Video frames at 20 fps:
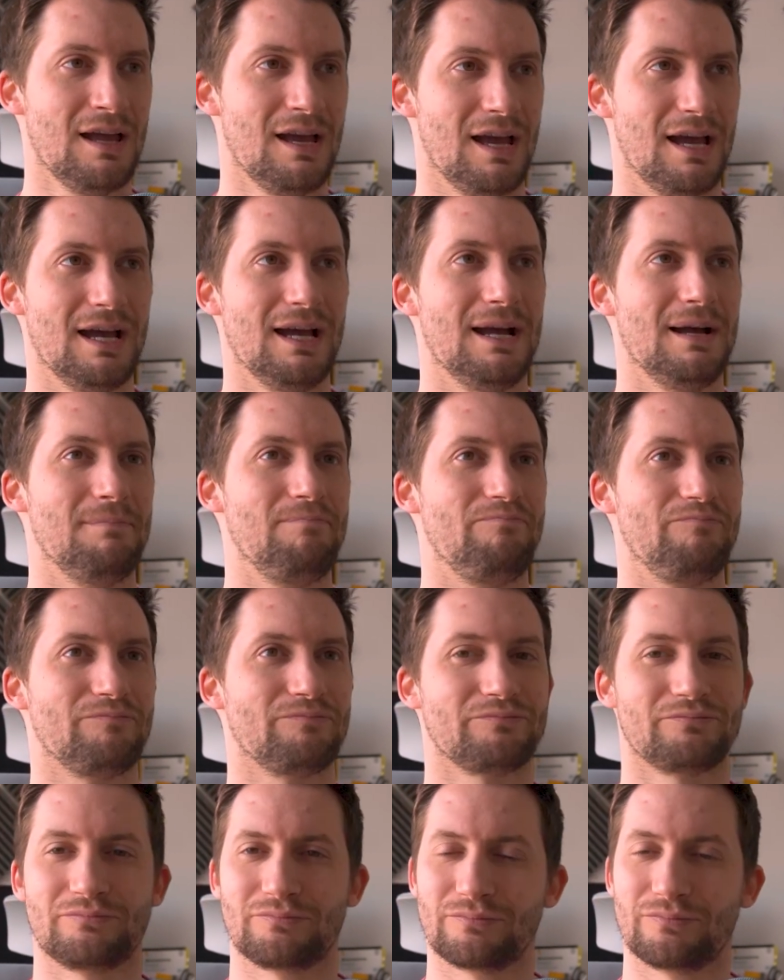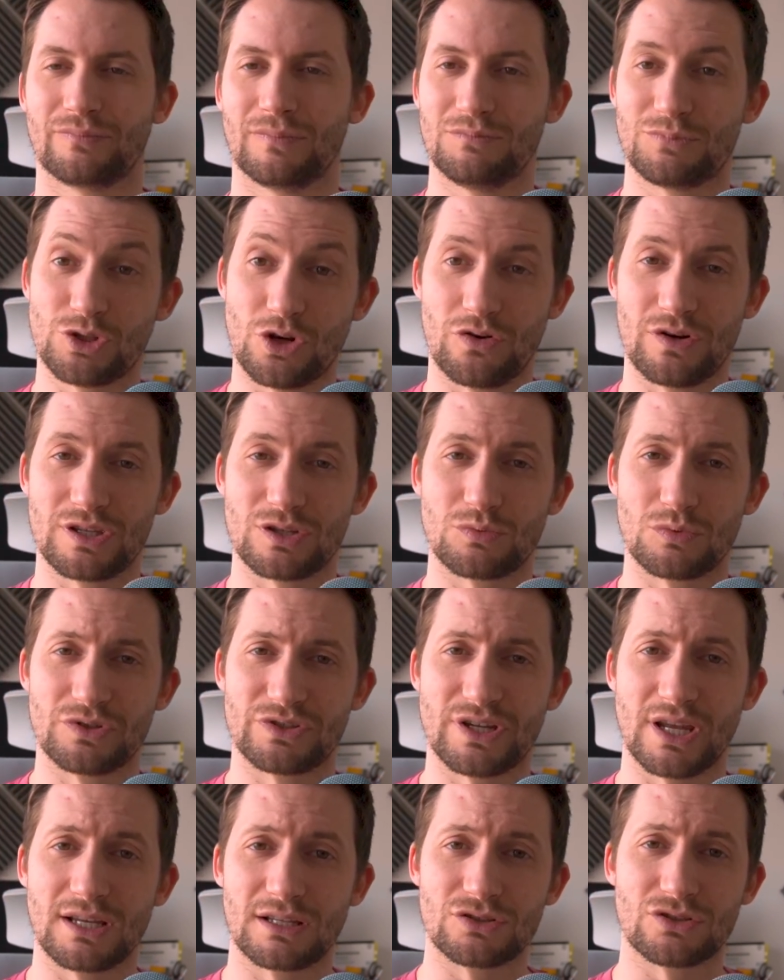I'm sorry this one's
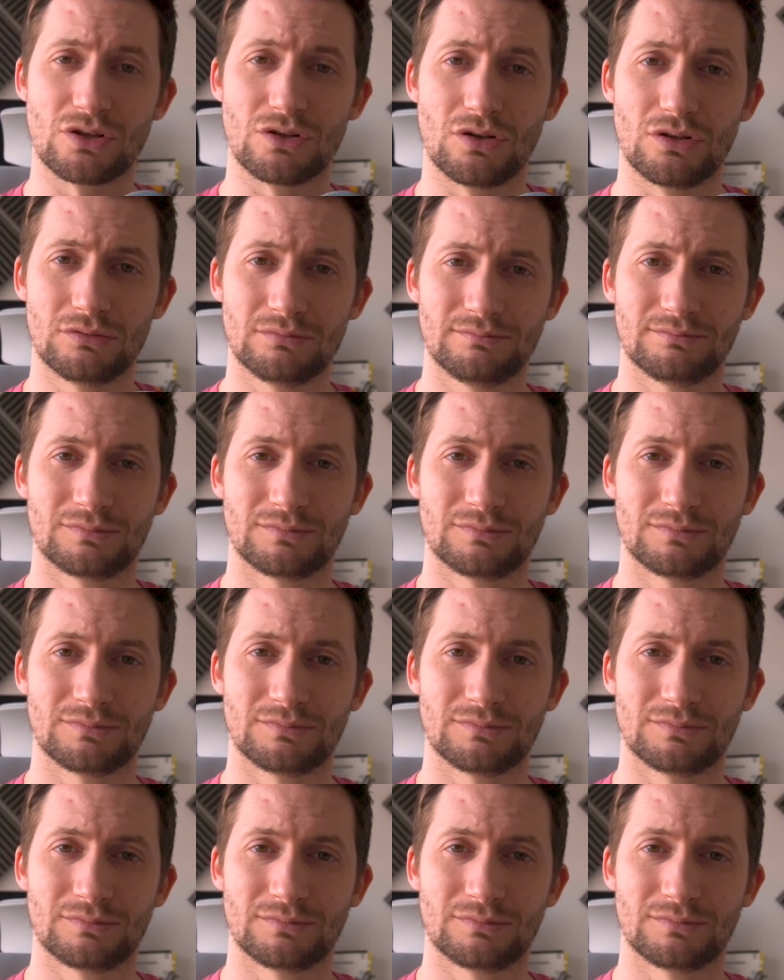taken so long.